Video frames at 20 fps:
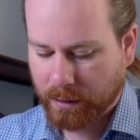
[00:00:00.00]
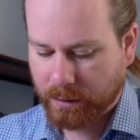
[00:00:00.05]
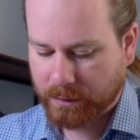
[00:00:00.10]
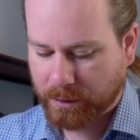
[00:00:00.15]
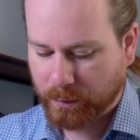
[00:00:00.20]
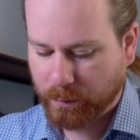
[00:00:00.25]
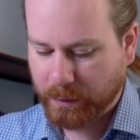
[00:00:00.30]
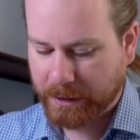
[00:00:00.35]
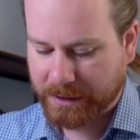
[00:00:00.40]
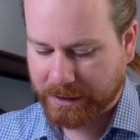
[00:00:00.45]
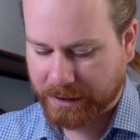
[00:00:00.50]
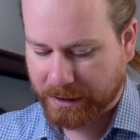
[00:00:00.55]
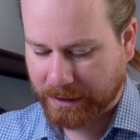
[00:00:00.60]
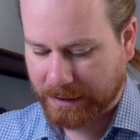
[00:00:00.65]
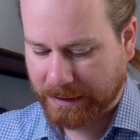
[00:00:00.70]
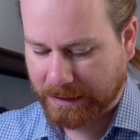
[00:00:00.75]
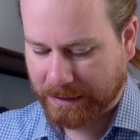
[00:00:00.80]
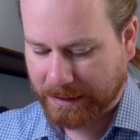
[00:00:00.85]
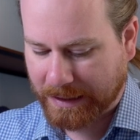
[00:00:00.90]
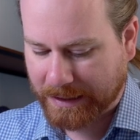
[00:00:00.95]
So which
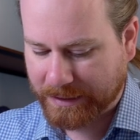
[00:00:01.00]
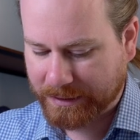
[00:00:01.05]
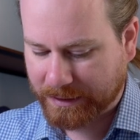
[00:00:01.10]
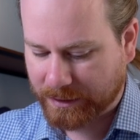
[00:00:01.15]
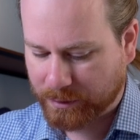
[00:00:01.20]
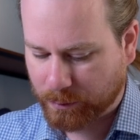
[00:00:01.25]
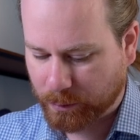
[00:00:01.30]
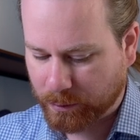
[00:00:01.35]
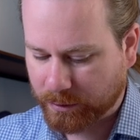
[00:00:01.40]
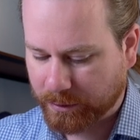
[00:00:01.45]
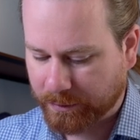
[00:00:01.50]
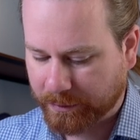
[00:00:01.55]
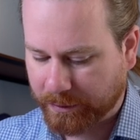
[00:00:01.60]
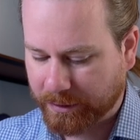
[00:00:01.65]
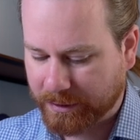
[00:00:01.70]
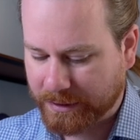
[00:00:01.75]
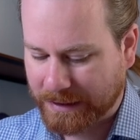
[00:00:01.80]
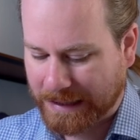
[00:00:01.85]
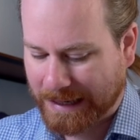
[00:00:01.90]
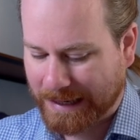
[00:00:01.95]
gases will
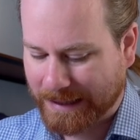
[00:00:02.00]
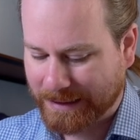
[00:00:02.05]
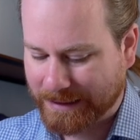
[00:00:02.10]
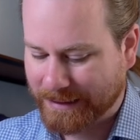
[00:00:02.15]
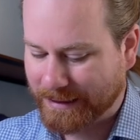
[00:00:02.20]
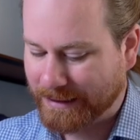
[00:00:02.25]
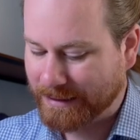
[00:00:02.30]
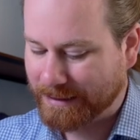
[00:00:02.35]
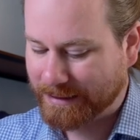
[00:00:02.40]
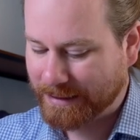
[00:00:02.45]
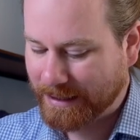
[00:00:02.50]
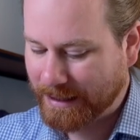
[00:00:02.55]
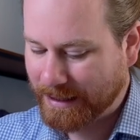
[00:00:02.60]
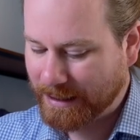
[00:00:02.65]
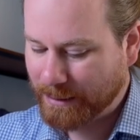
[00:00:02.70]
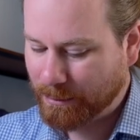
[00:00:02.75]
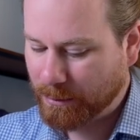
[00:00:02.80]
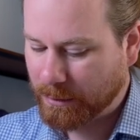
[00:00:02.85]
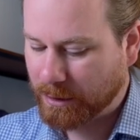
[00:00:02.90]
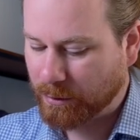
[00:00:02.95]
diffuse at the
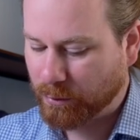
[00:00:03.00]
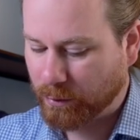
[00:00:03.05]
same